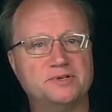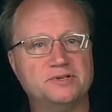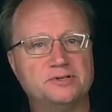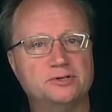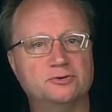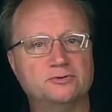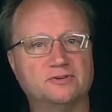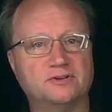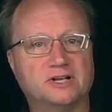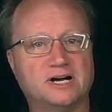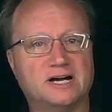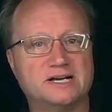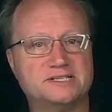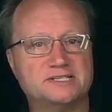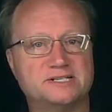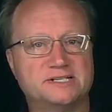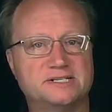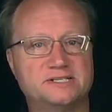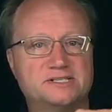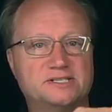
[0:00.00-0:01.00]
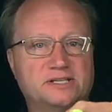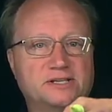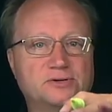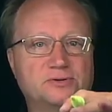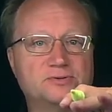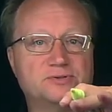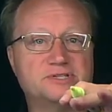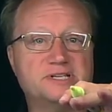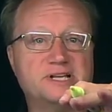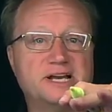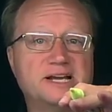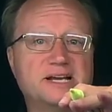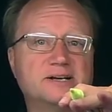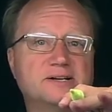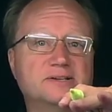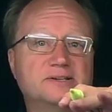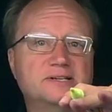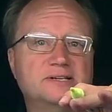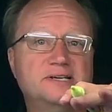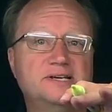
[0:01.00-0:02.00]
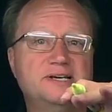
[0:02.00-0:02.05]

your velocity slows down.